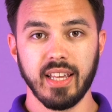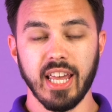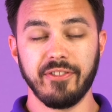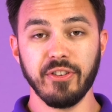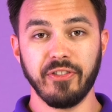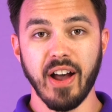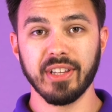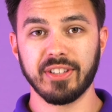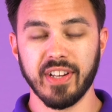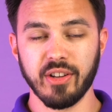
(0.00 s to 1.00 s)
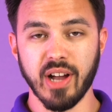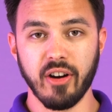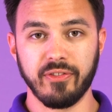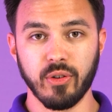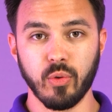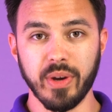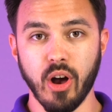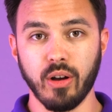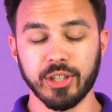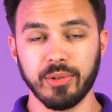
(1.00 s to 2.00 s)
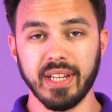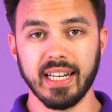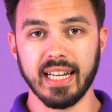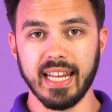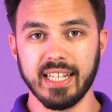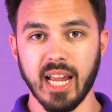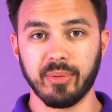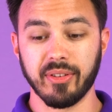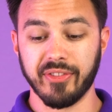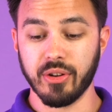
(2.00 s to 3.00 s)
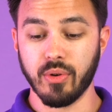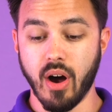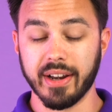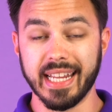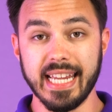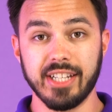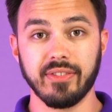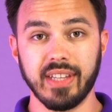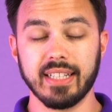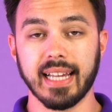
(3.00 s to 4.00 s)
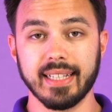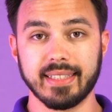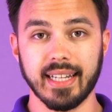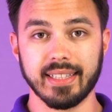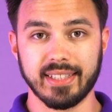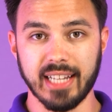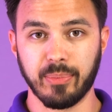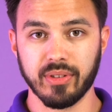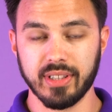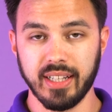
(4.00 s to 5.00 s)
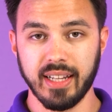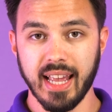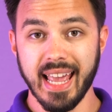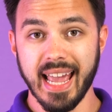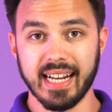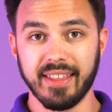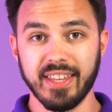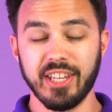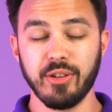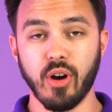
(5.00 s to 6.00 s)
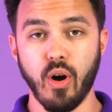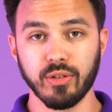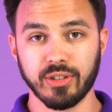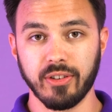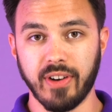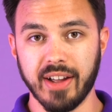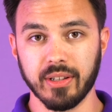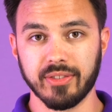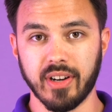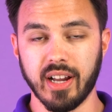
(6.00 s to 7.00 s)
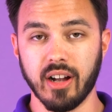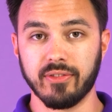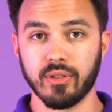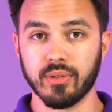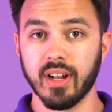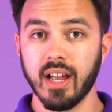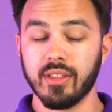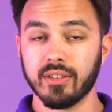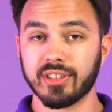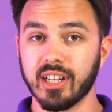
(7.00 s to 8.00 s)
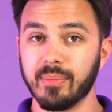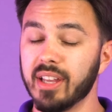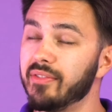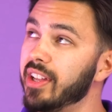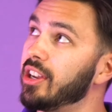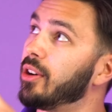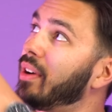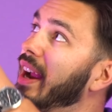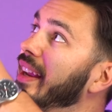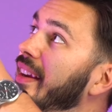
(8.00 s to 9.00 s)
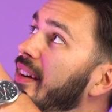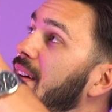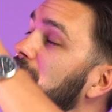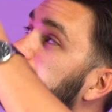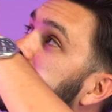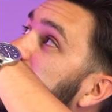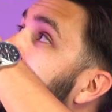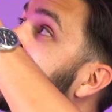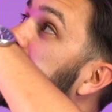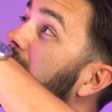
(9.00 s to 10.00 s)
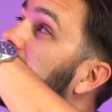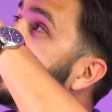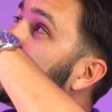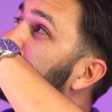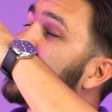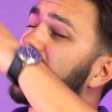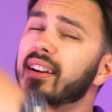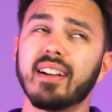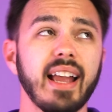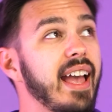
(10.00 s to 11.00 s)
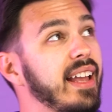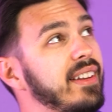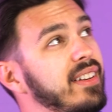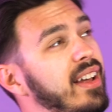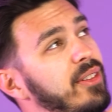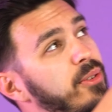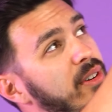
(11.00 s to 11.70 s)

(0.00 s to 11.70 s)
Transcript: If you found this video helpful, we also did an in-depth review on each of these headsets separately, and I think you'd also find those very helpful. There's gonna be a video right here, up there, and another